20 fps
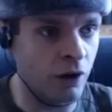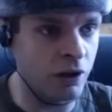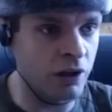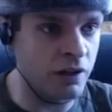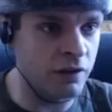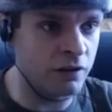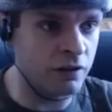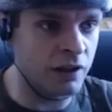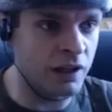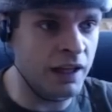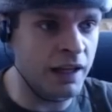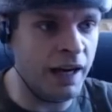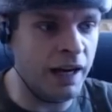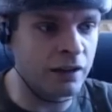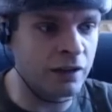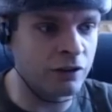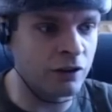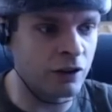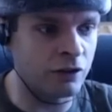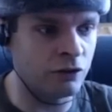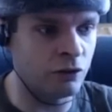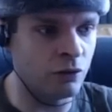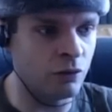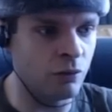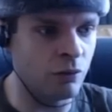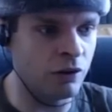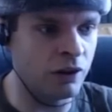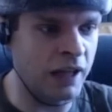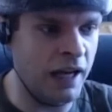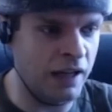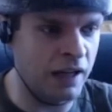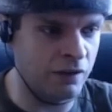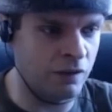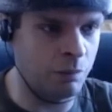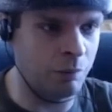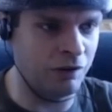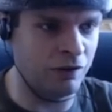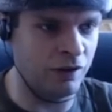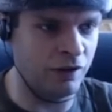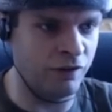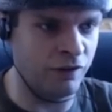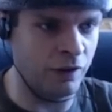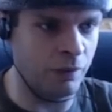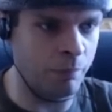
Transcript: easy to get access to that specific